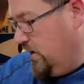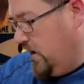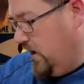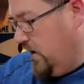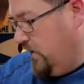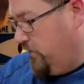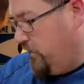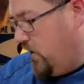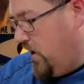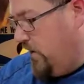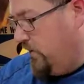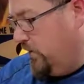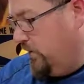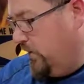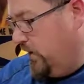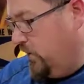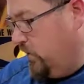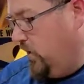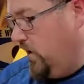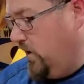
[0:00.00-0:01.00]
I
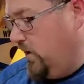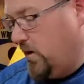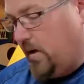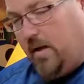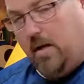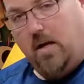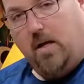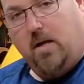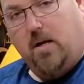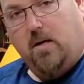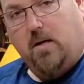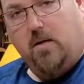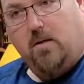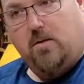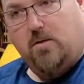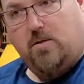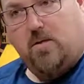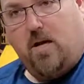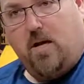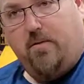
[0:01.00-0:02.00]
probably will get
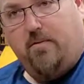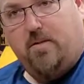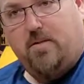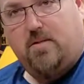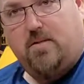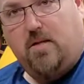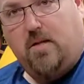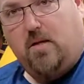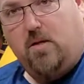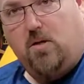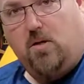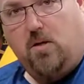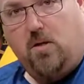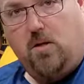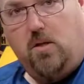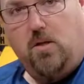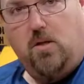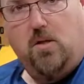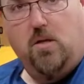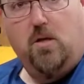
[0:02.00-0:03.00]
just kind of a
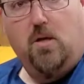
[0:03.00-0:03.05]
single